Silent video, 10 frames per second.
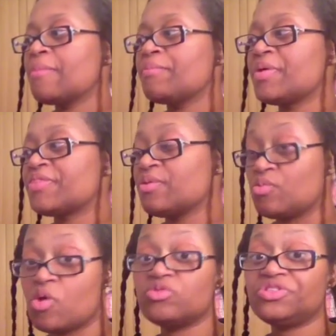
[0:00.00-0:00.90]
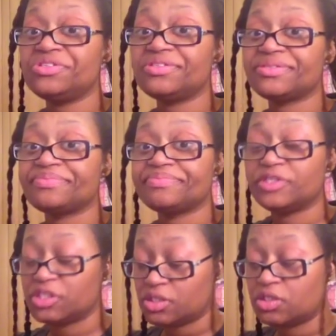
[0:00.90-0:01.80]
But them roaches,
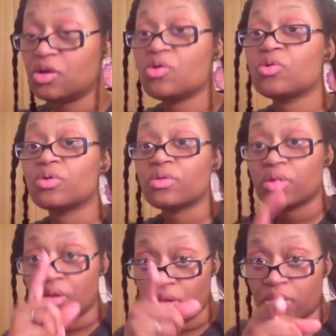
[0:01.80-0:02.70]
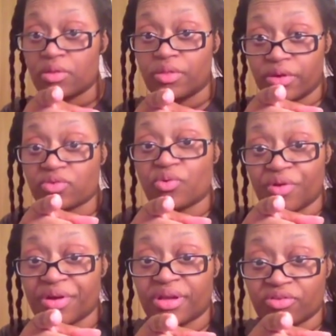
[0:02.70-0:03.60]
just know there's
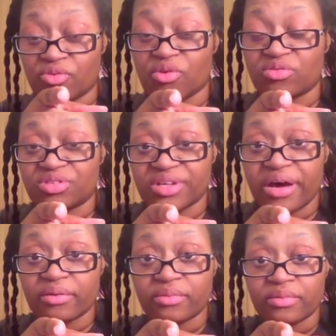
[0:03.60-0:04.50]
oriental roaches out.